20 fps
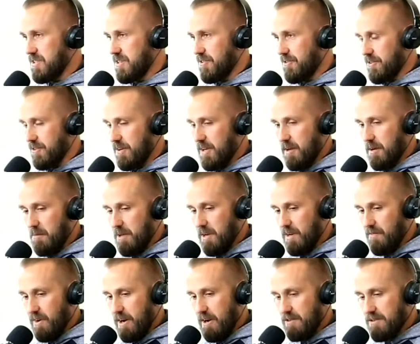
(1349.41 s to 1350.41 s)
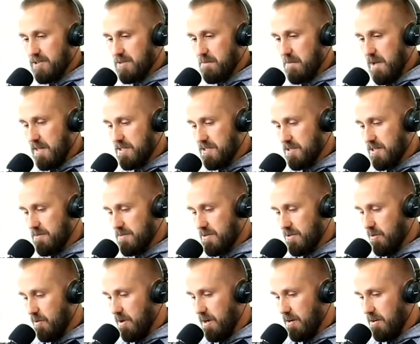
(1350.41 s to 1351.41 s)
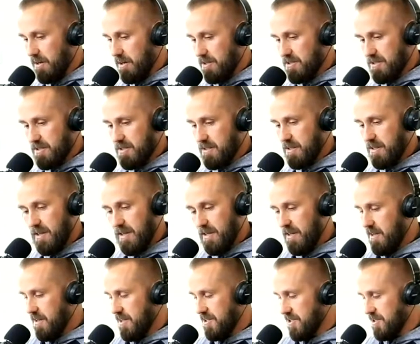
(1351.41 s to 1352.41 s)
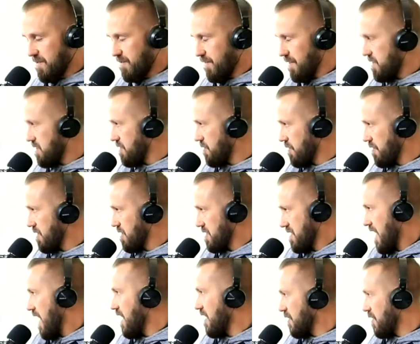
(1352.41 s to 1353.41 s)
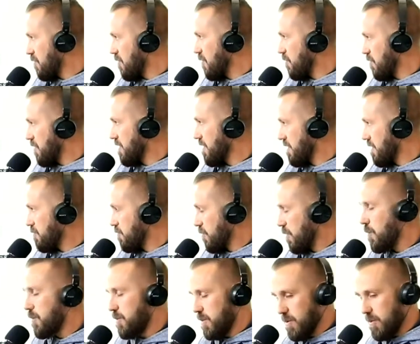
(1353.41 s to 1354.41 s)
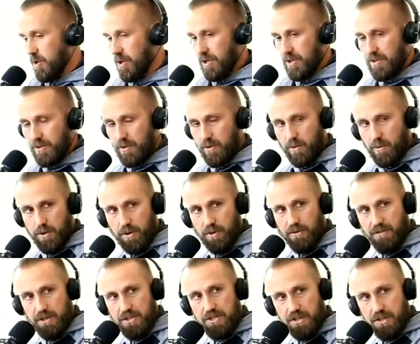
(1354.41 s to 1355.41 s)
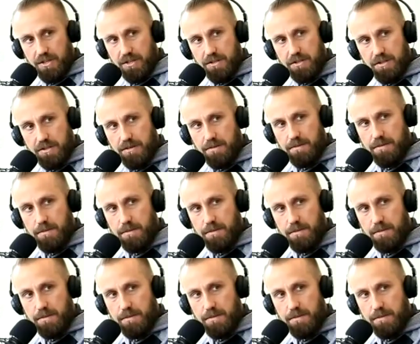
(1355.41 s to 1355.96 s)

Center and Men of Iron just matching up so well, and it just fits to exactly what we want to do and what our vision is.